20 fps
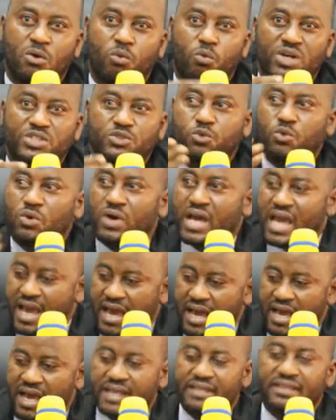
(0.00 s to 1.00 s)
what
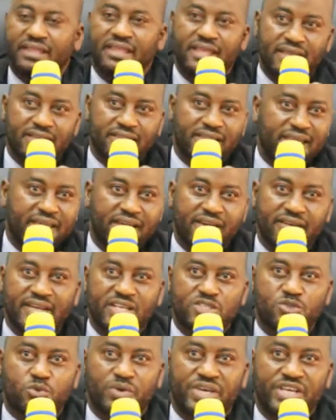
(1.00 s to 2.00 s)
were and the
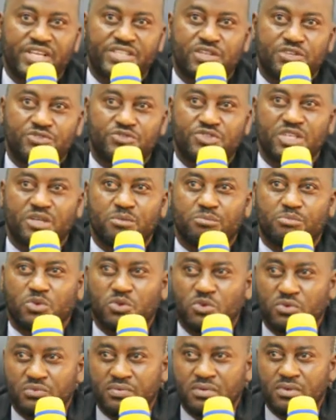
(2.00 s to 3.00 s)
areas we intend to
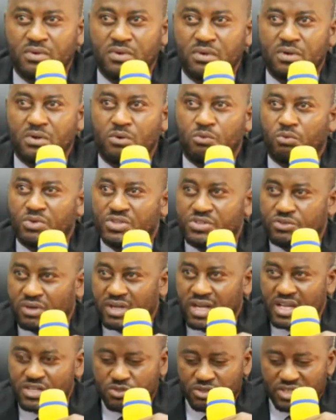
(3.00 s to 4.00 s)
improve with
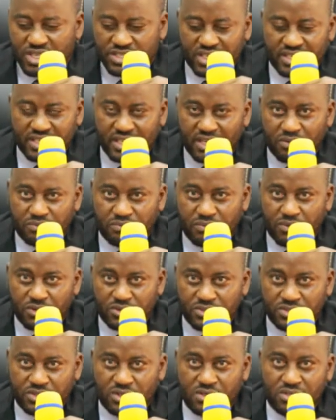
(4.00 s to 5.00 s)
regard to the general
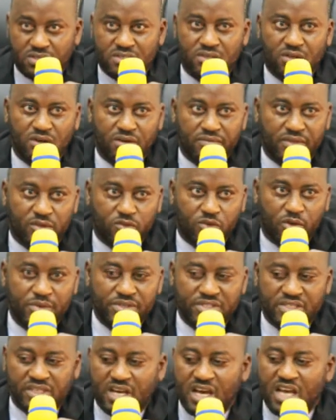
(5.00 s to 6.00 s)
functions of the
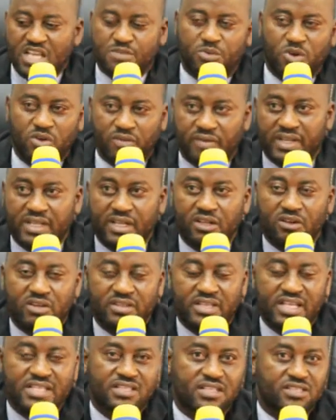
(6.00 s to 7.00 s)
commission as provided
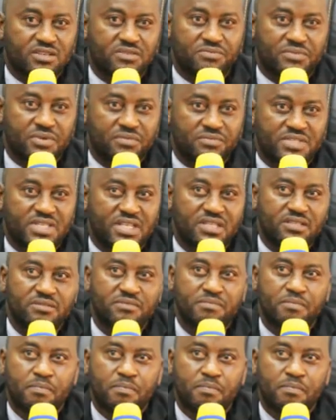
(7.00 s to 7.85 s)
under section 15